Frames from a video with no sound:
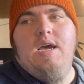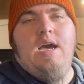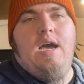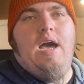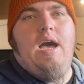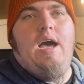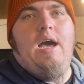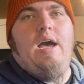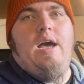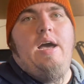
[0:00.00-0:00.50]

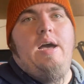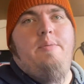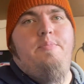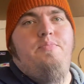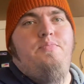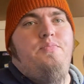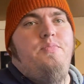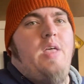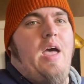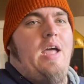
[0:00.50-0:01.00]

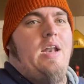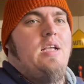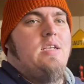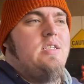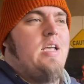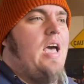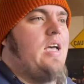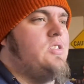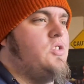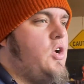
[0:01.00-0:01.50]

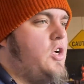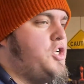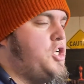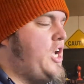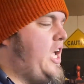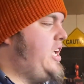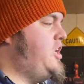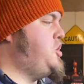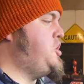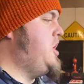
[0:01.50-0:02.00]
Has not
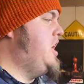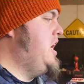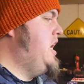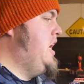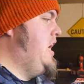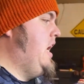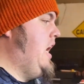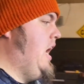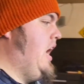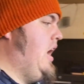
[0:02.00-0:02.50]
changed.
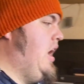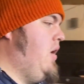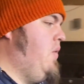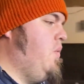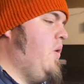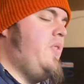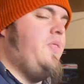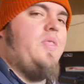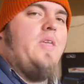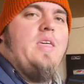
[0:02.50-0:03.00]

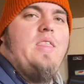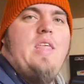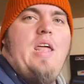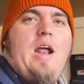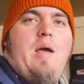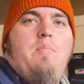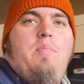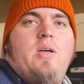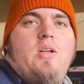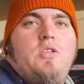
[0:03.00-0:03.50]
One thing that
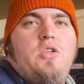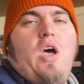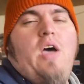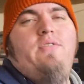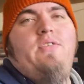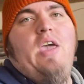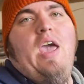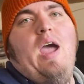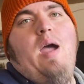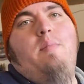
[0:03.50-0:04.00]
I built
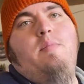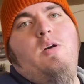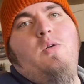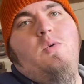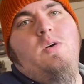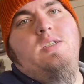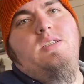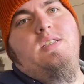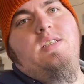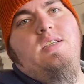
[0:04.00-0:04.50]
off camera
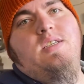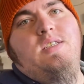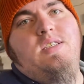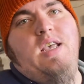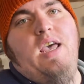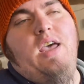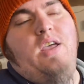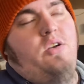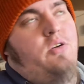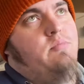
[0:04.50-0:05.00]
was the Z
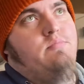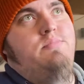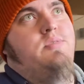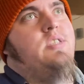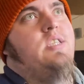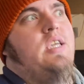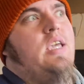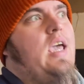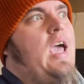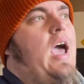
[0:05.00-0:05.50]
or
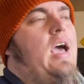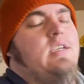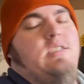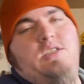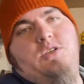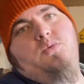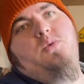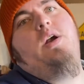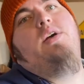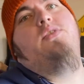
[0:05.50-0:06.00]
Z
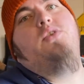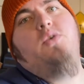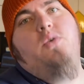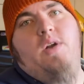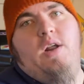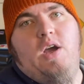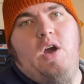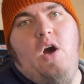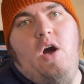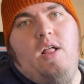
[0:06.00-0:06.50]
axis, whatever you
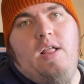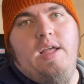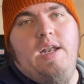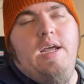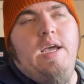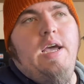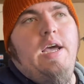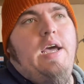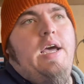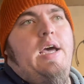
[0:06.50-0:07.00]
want to call it.
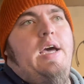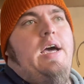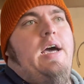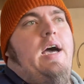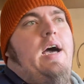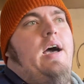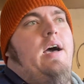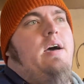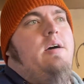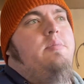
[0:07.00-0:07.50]

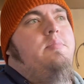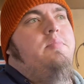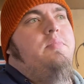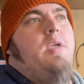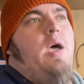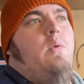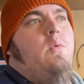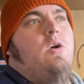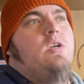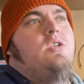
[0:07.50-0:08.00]

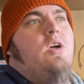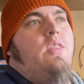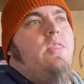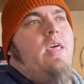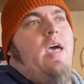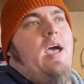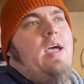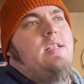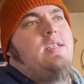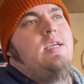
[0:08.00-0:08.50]
I worked on
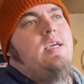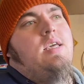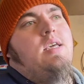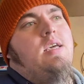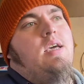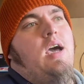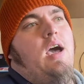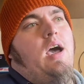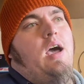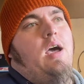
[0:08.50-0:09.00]
that
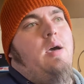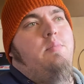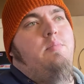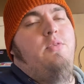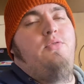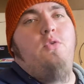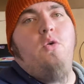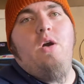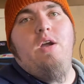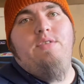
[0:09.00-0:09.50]

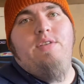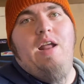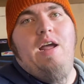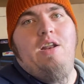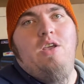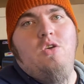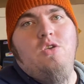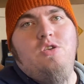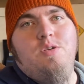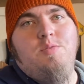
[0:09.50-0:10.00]
before I even had
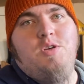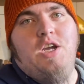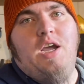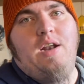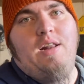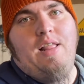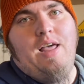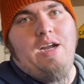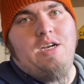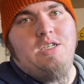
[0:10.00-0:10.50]
a YouTube
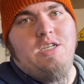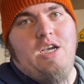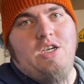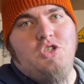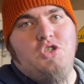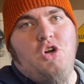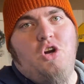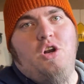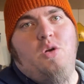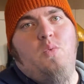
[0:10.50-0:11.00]
channel. Actually, I
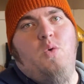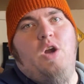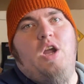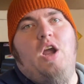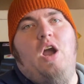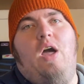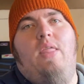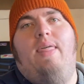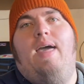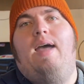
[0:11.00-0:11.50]
started
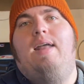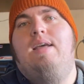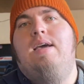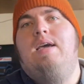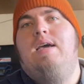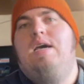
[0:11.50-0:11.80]
working on that.